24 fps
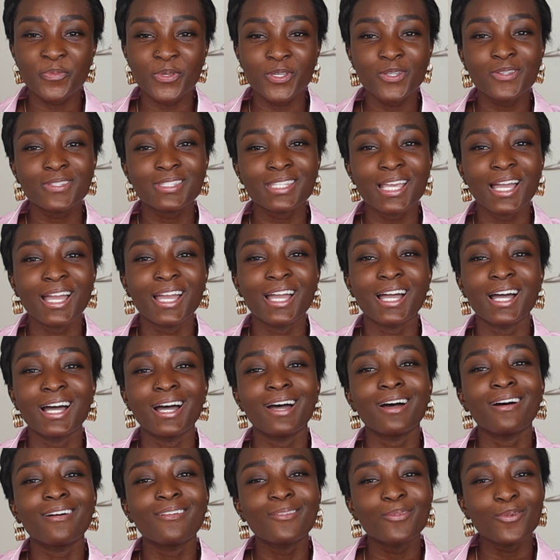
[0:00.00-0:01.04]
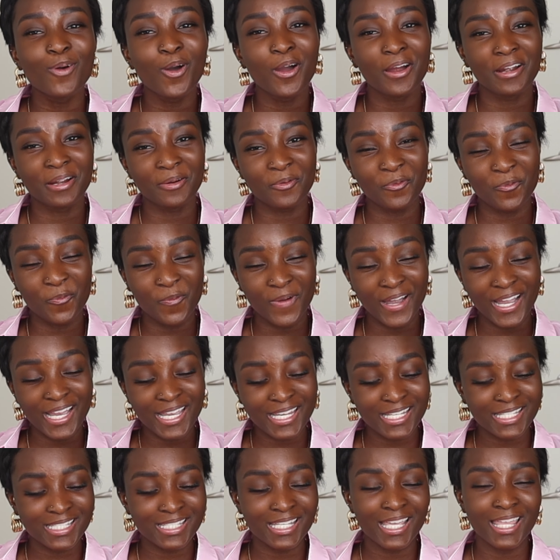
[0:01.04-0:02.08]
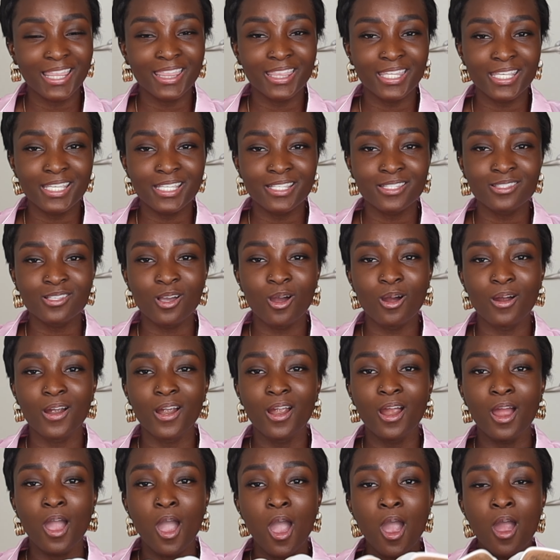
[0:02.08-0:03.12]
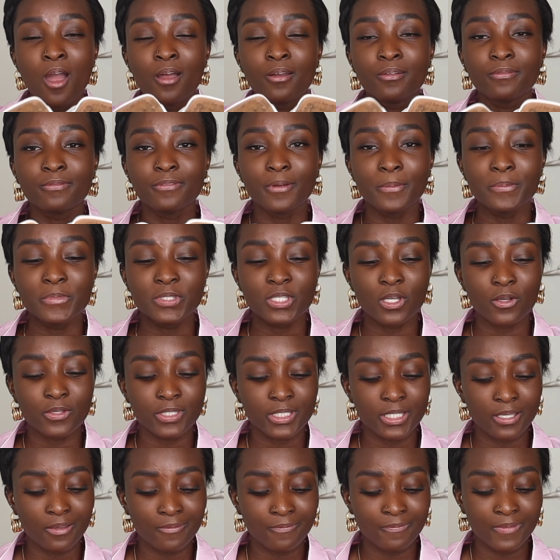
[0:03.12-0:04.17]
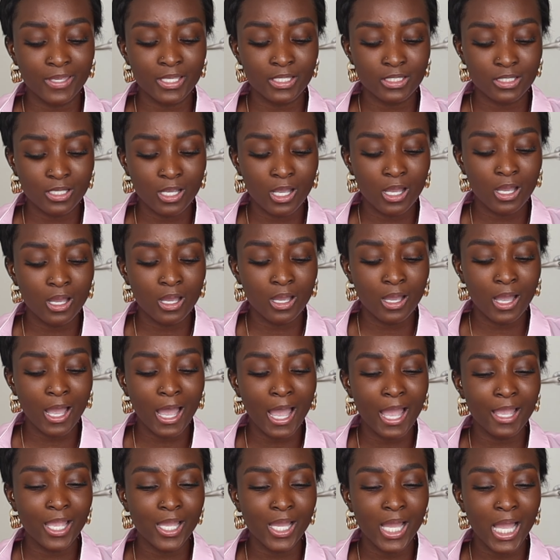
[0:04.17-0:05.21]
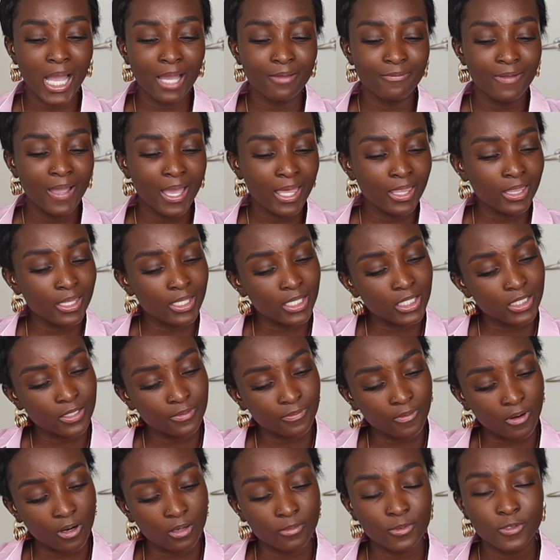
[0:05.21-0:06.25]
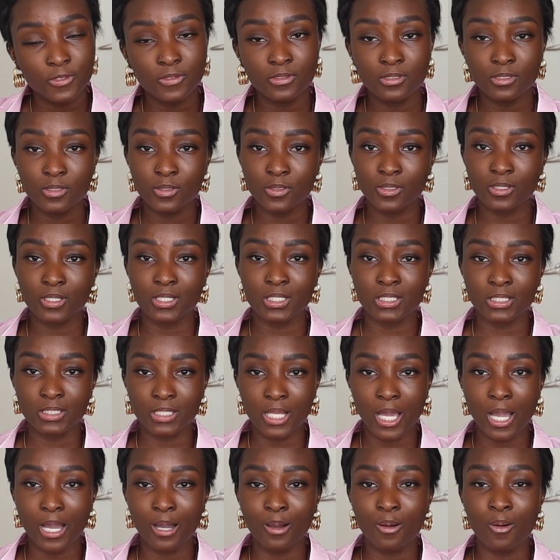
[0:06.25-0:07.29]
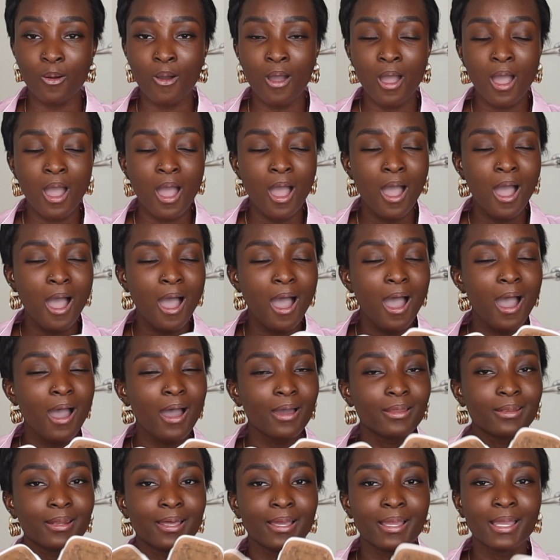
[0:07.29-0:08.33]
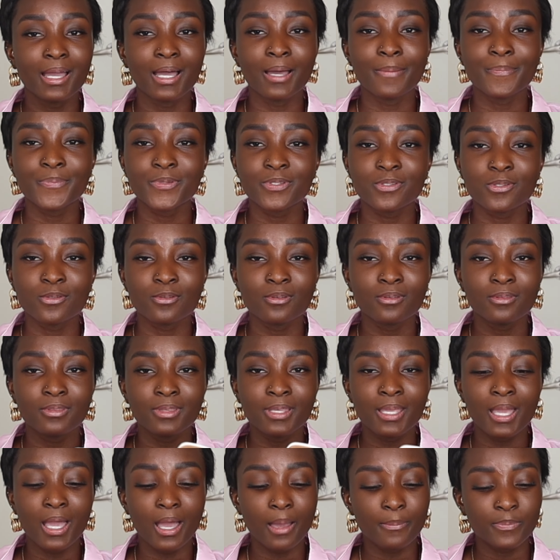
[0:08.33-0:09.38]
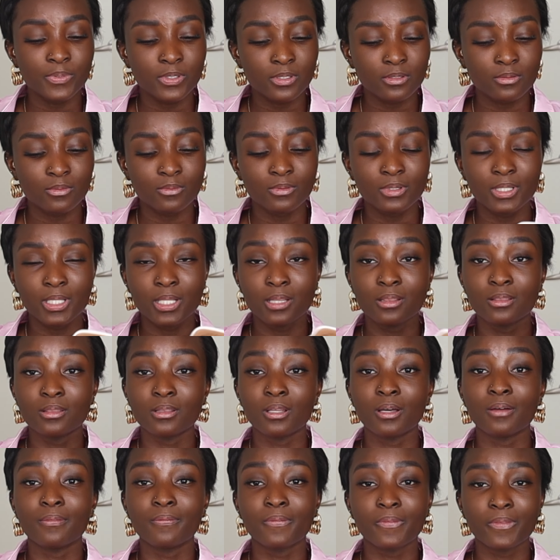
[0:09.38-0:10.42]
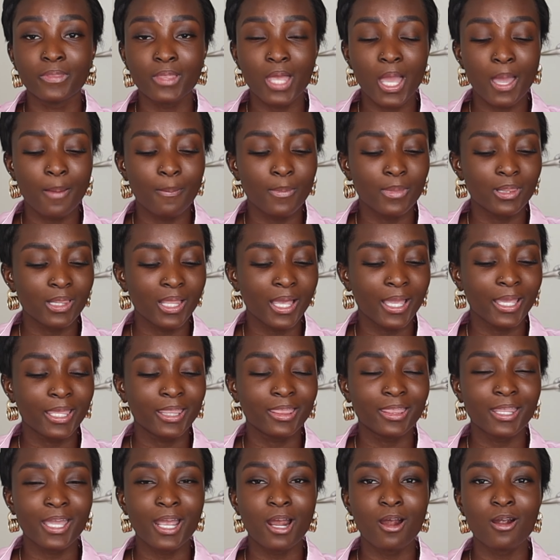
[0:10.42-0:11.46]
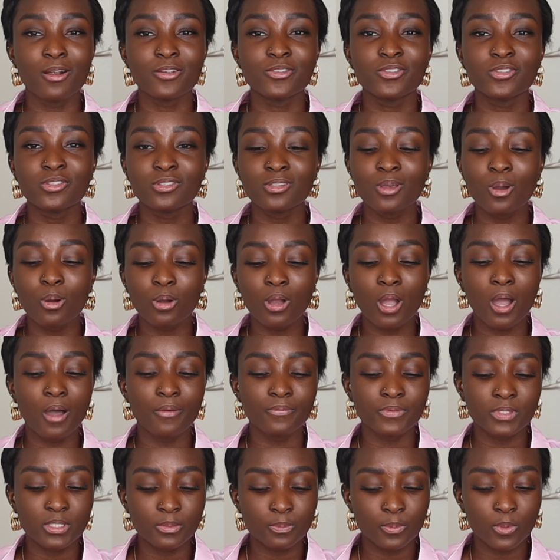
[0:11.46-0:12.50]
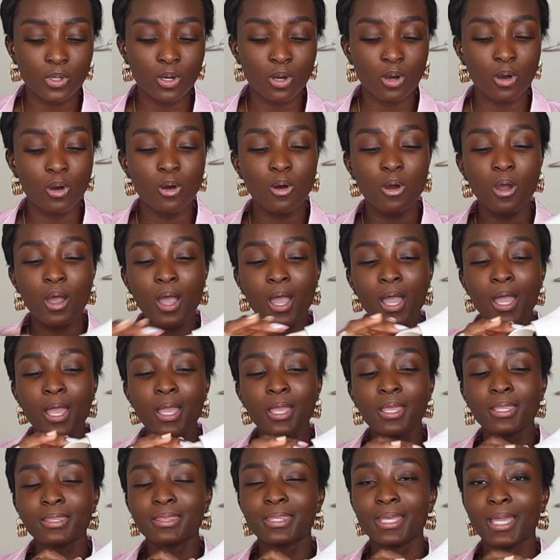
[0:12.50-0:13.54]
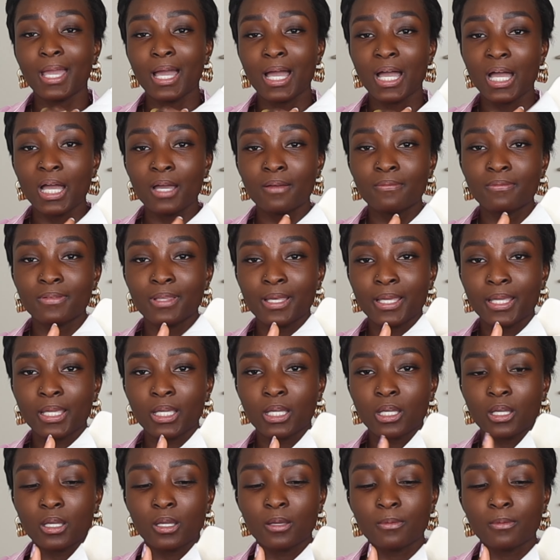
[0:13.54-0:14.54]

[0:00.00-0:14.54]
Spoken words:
mules I have are white, and these are from Dolce Vita. I've had these for almost 2 years now, and I absolutely love them. Like, they are so comfortable. They have like